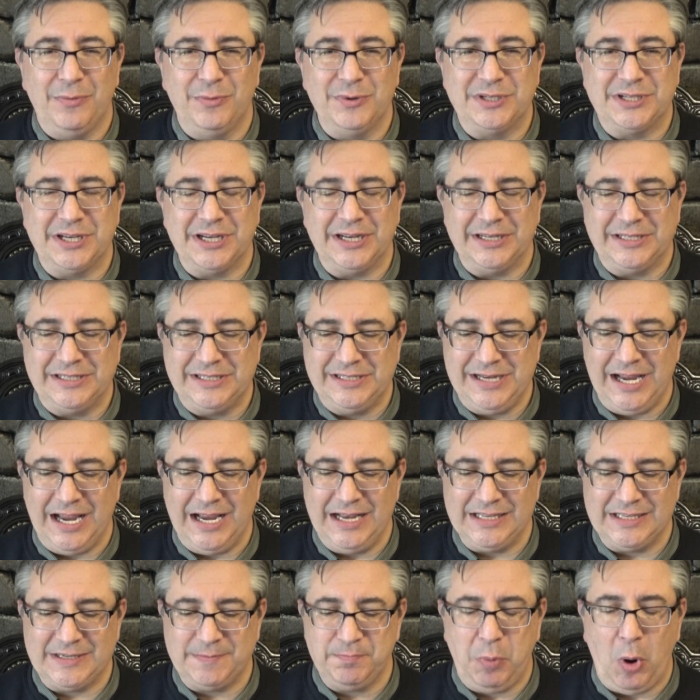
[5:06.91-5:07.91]
was a
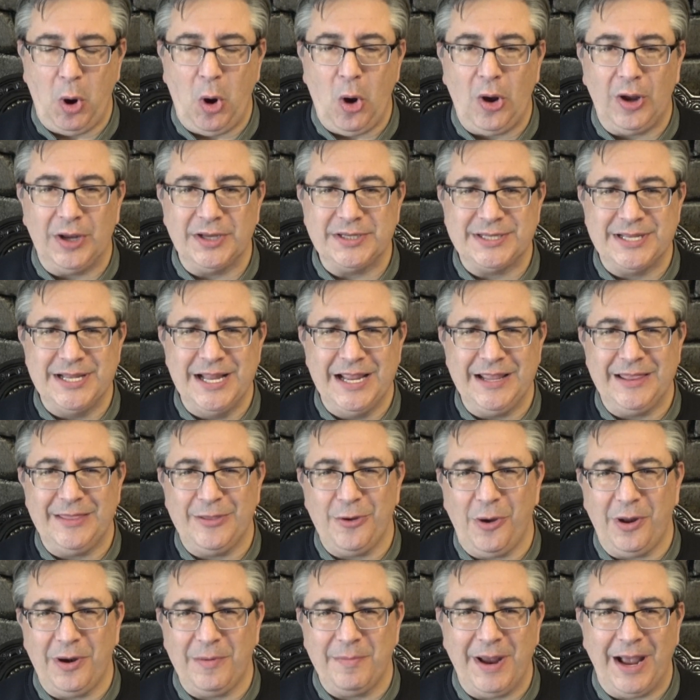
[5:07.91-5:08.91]
tense pause and they
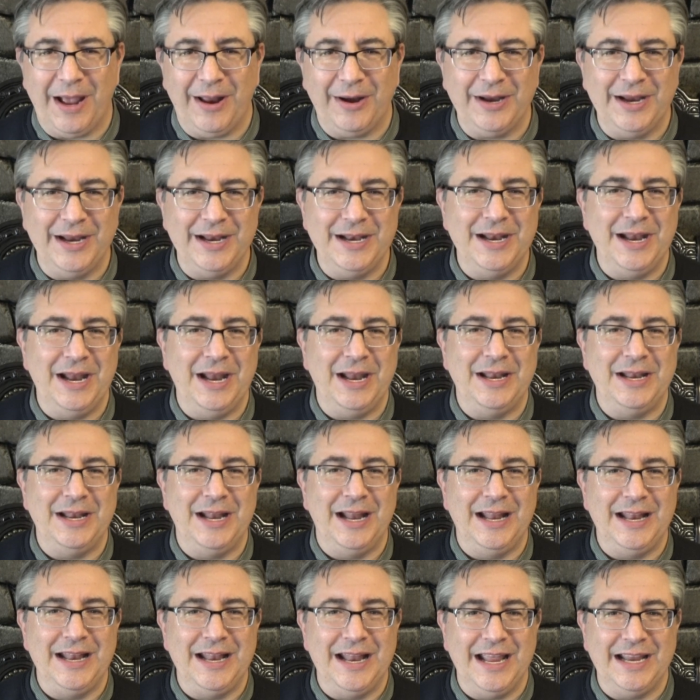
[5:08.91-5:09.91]
thought about it, and
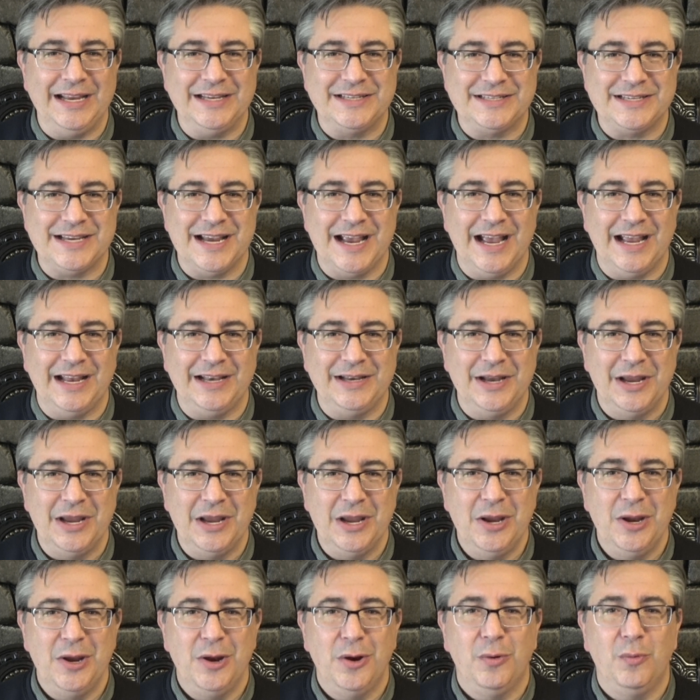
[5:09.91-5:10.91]
then they said,
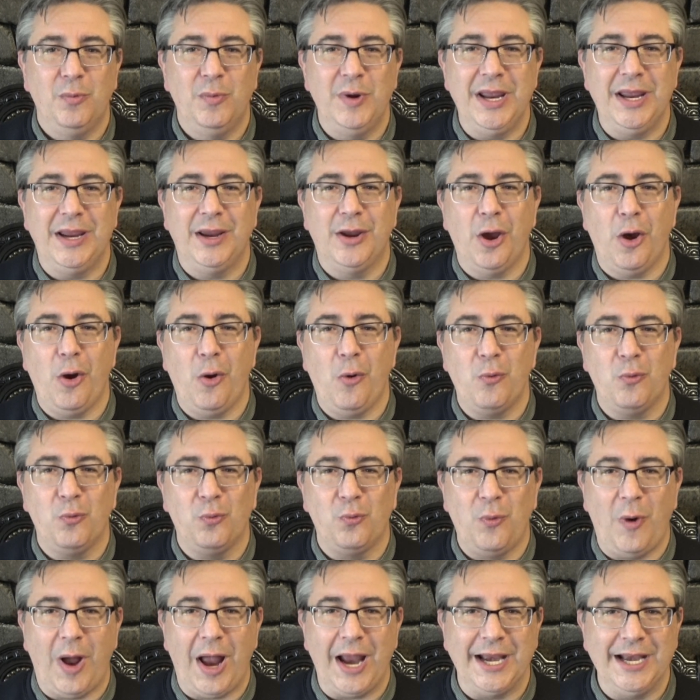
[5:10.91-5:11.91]
we go
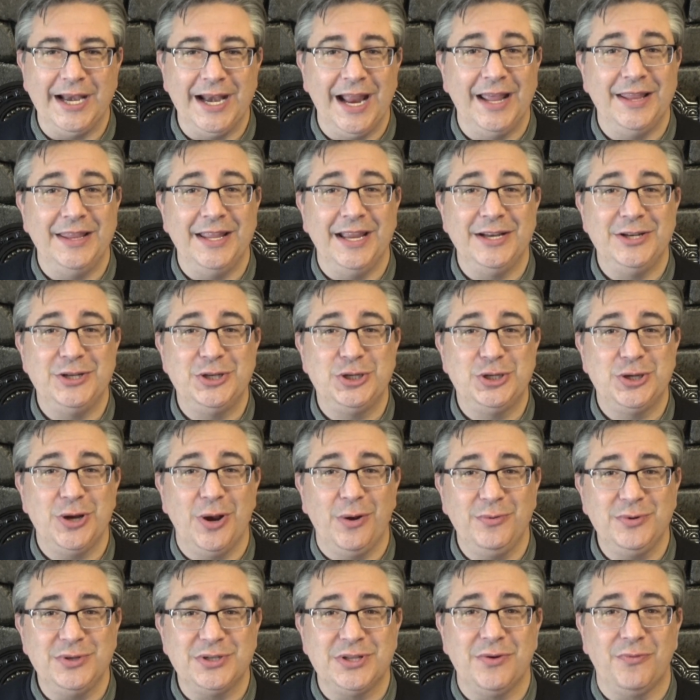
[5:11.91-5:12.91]
right, and they
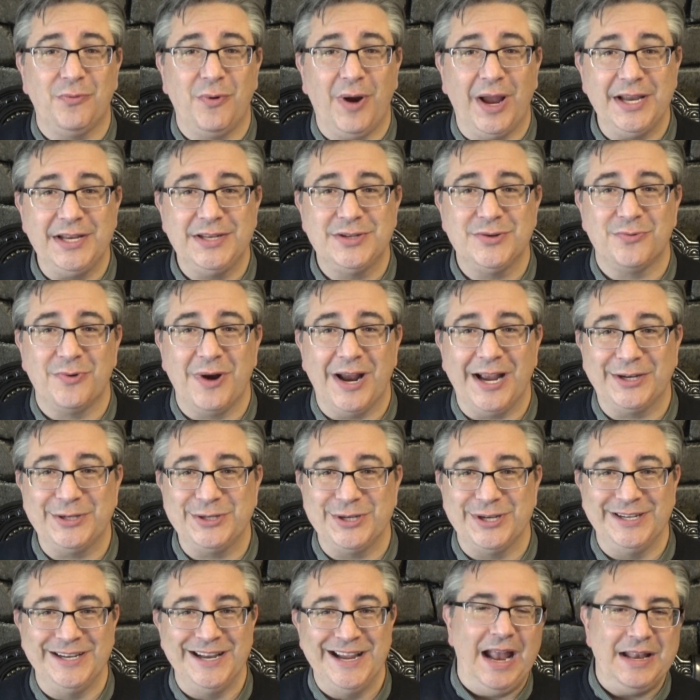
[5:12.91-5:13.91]
chose the right
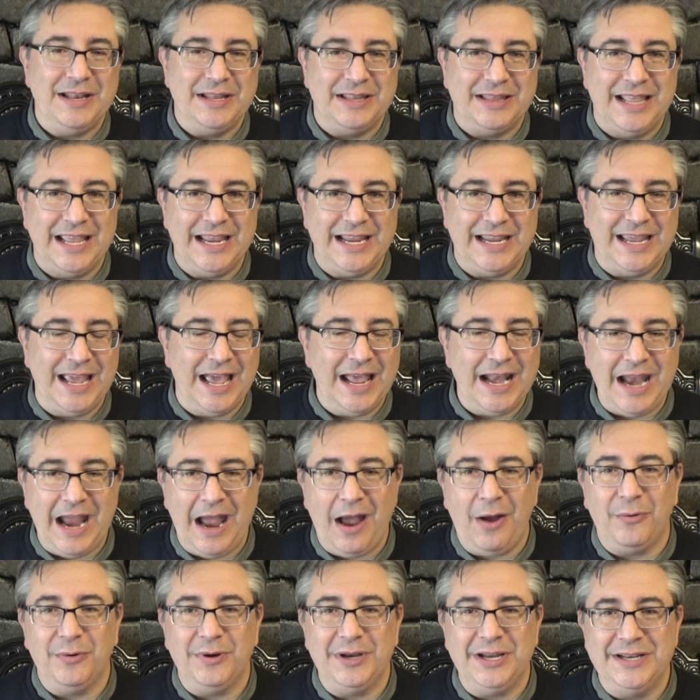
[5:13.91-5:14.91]
direction, and they get
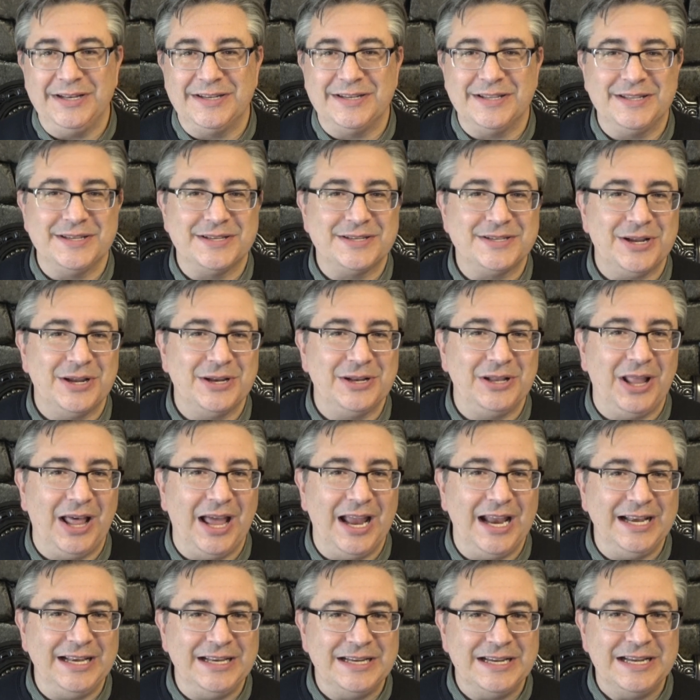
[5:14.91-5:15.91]
out into the
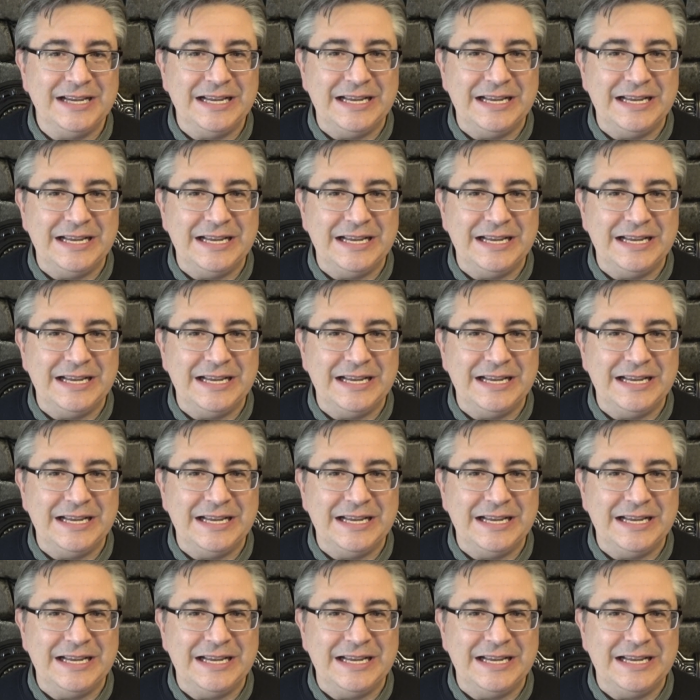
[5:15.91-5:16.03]
sunlight